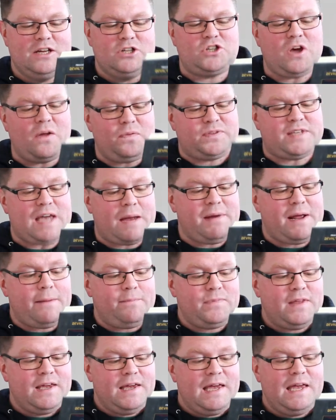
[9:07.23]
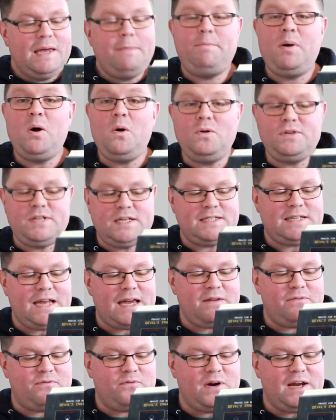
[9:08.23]
God damn it! He pulled his
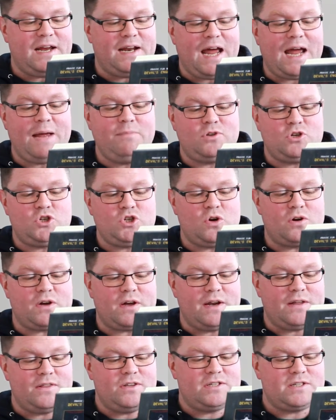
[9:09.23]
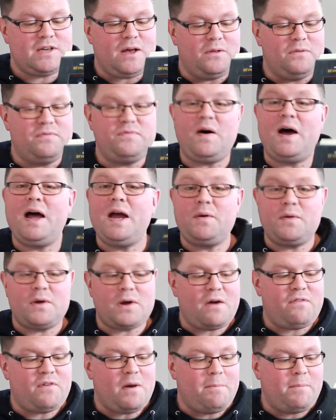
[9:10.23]
leg free and aimed the shotgun at the skull,
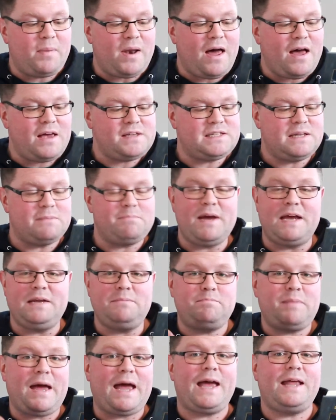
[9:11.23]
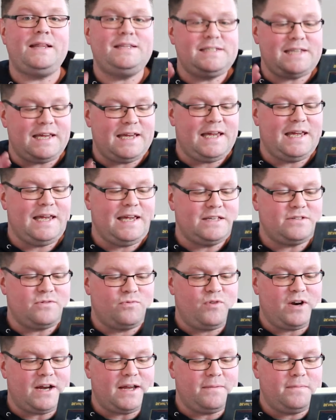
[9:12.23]
firing off a blast that made Pan's ears
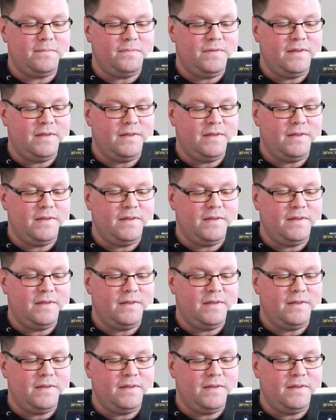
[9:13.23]
ring.